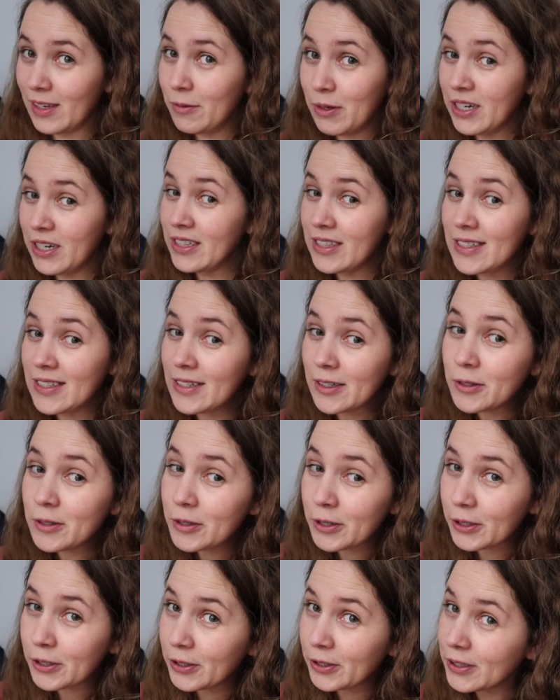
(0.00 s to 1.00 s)
but it's still
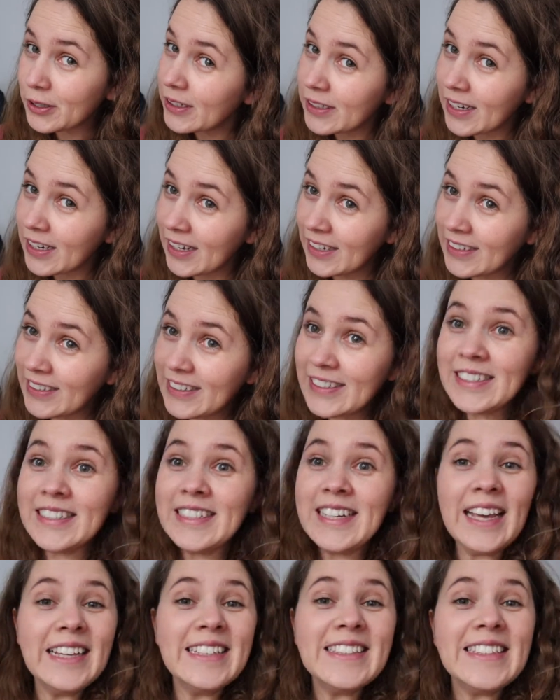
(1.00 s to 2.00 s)
good and
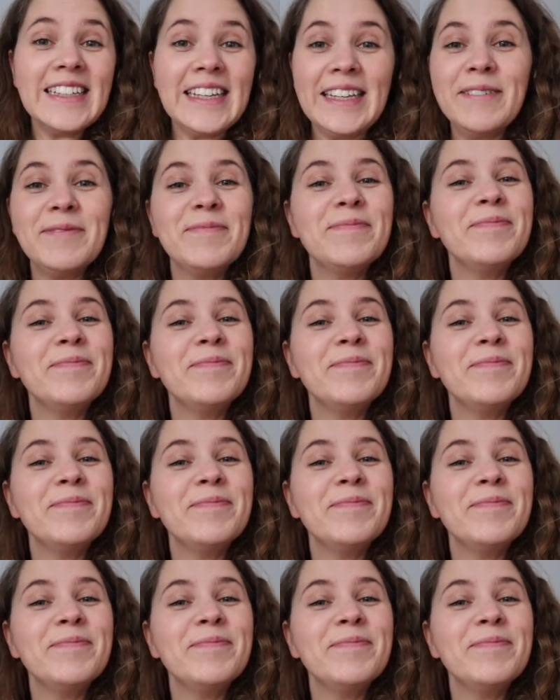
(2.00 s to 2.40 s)
tasty.